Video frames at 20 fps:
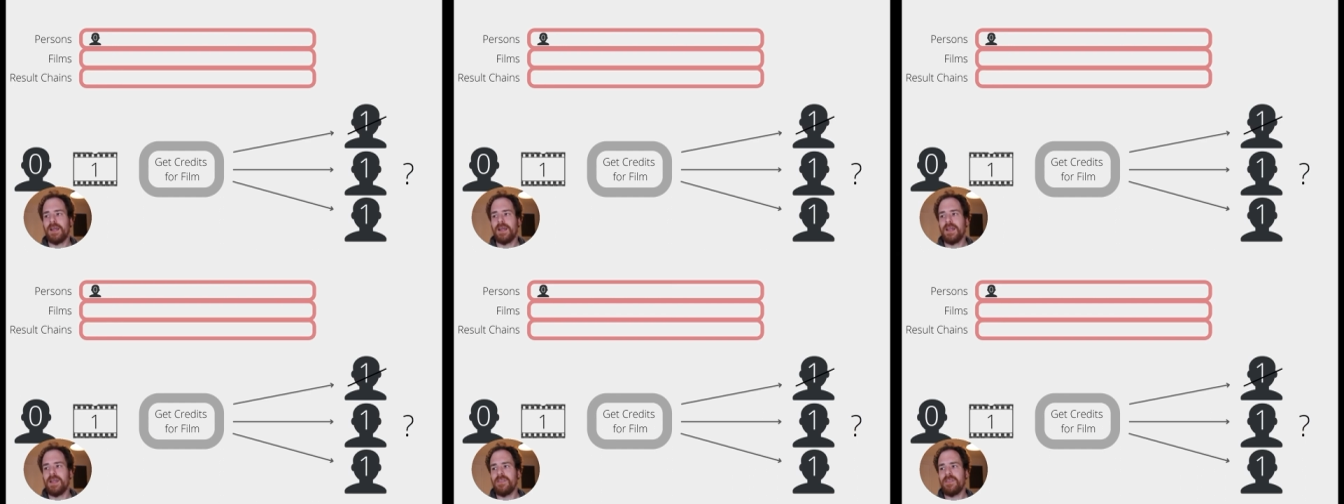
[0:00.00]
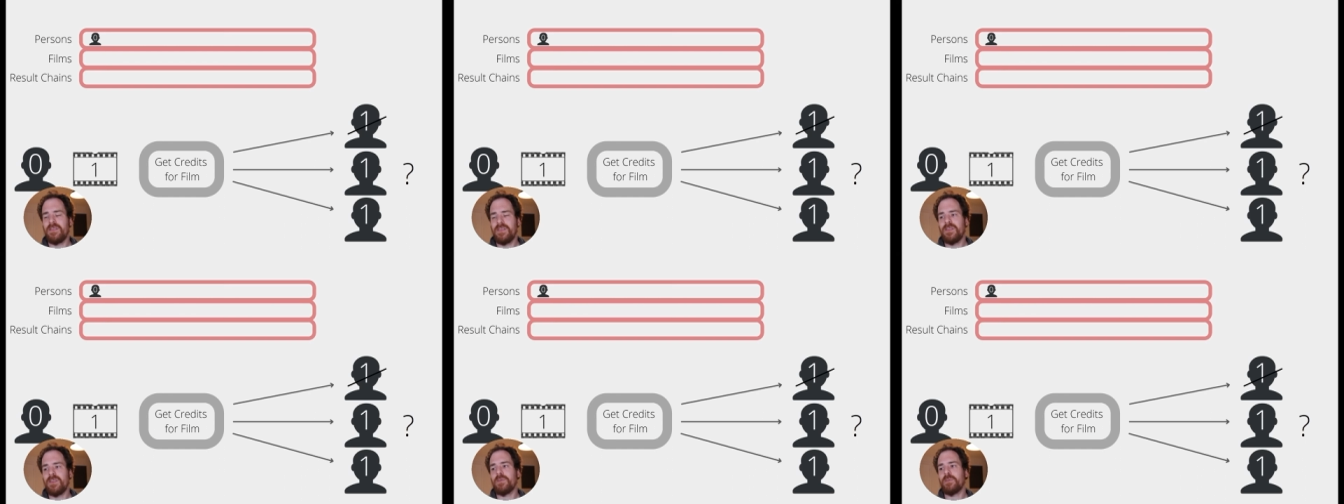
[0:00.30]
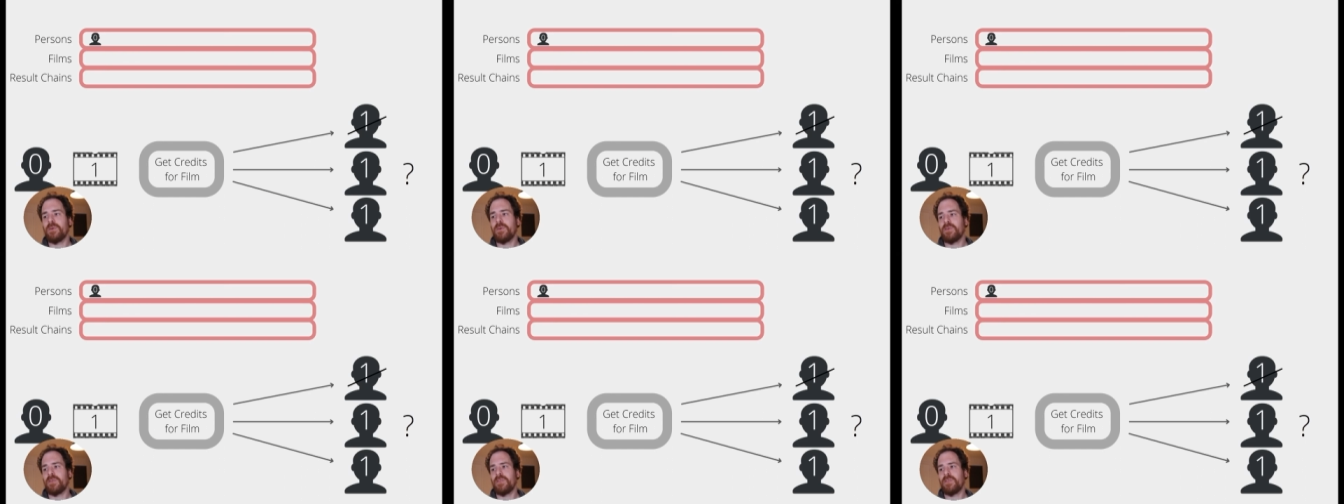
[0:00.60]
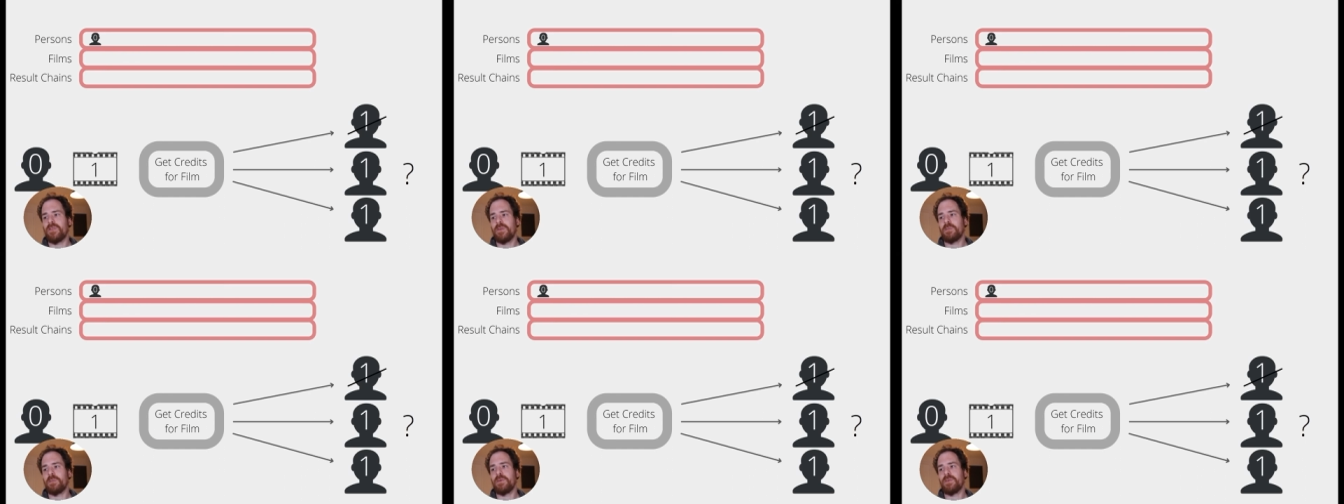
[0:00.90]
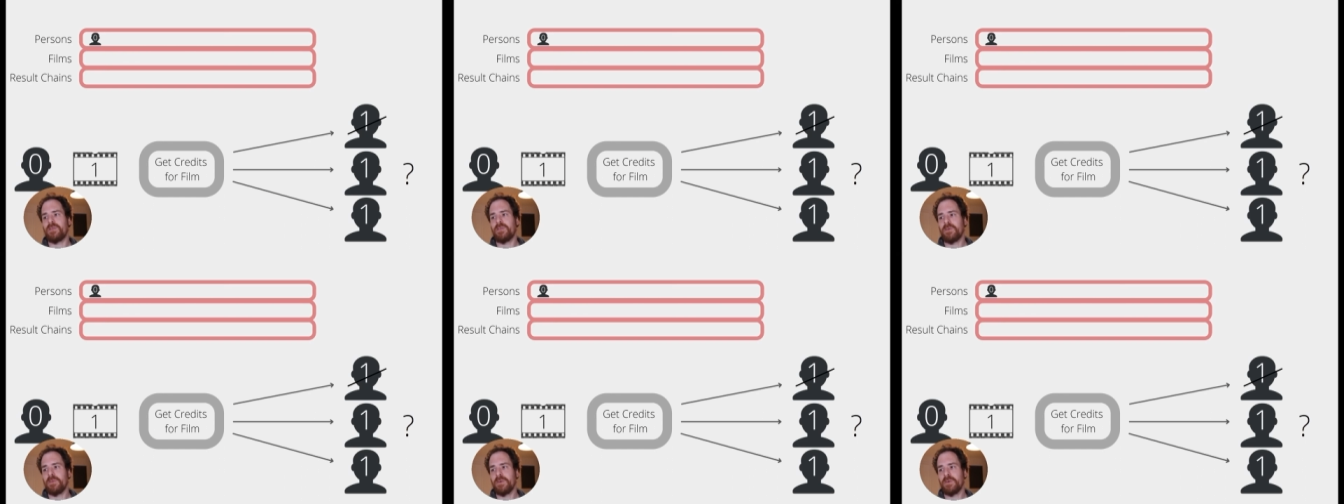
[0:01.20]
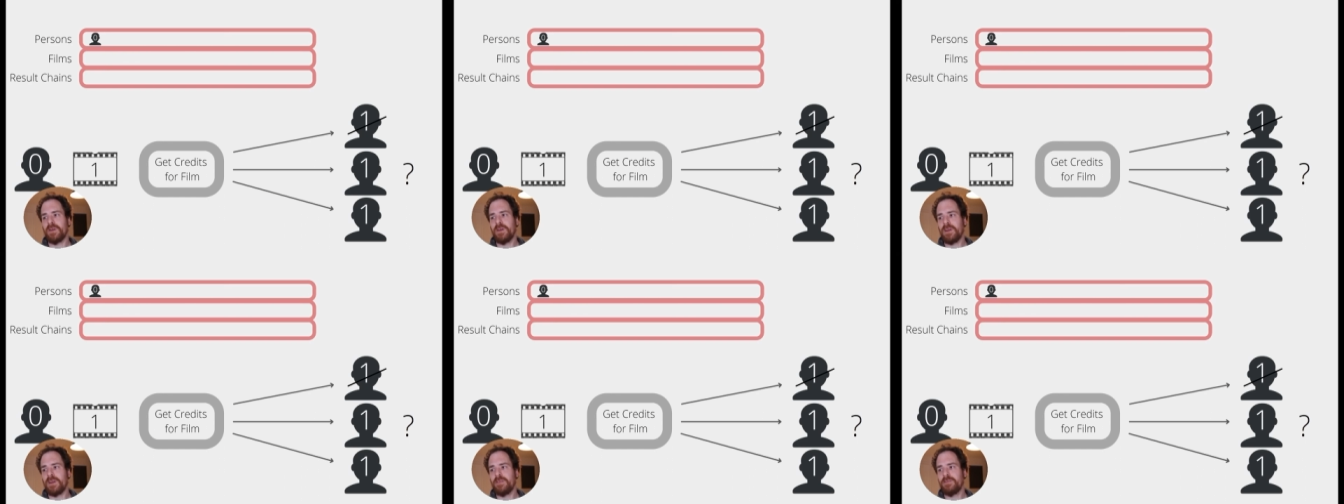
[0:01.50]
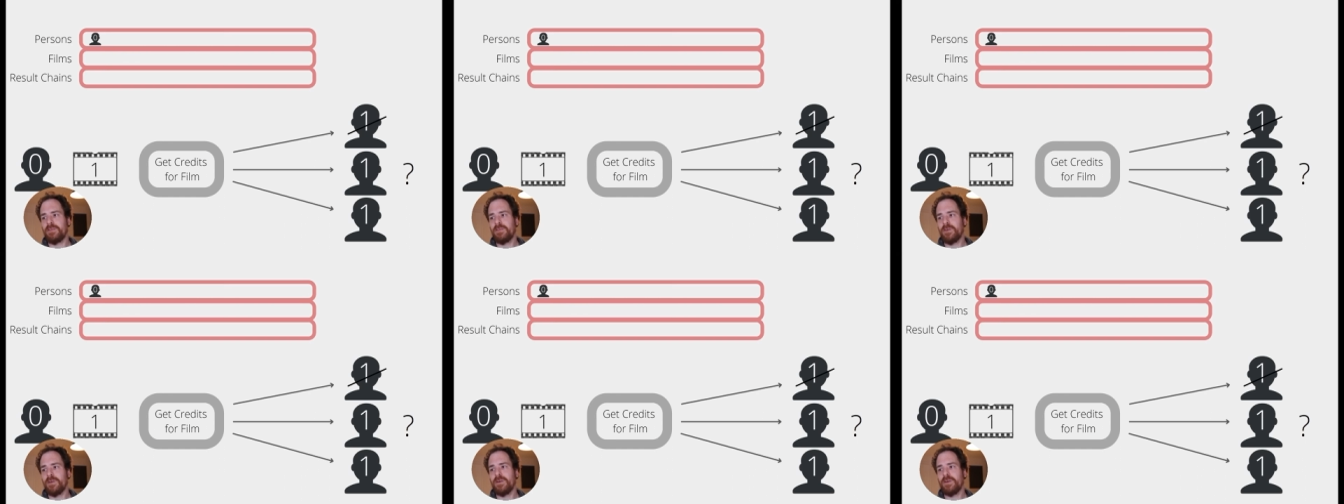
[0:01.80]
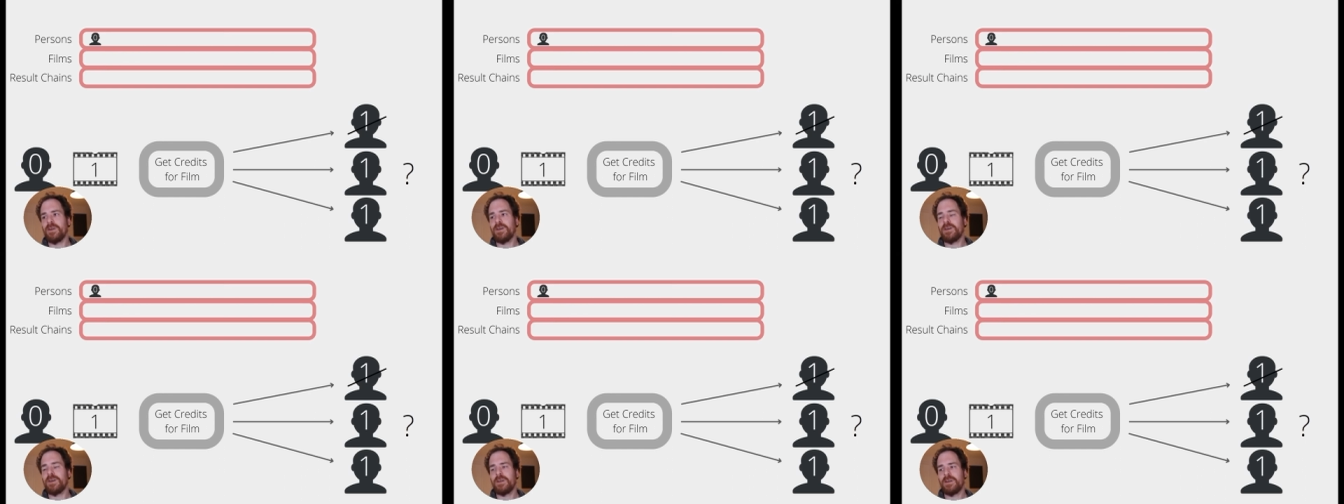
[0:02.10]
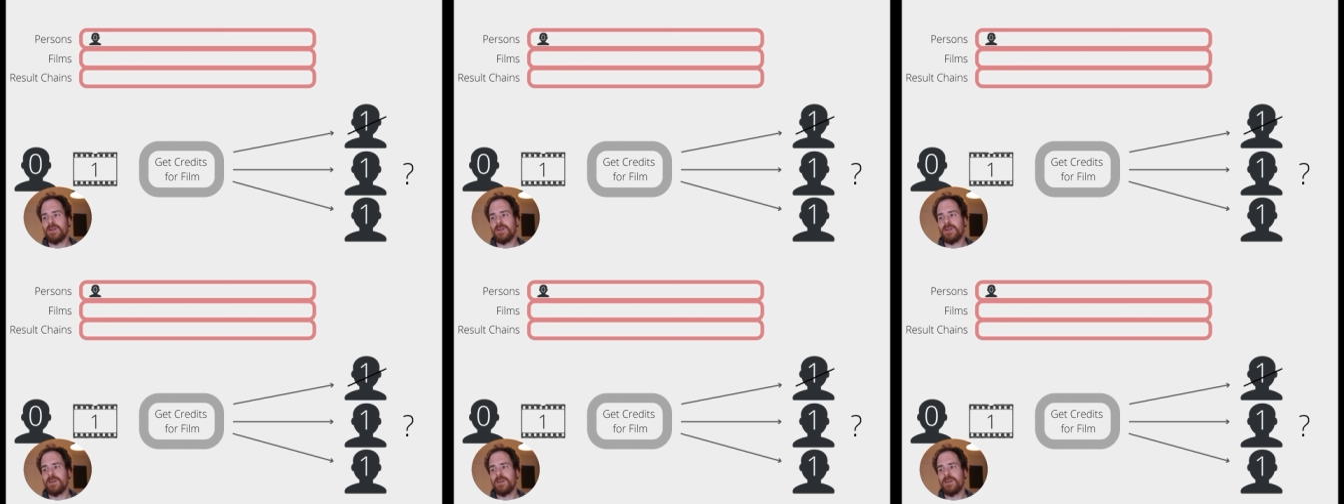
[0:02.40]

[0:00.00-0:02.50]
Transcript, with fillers: is this person the person we're looking for?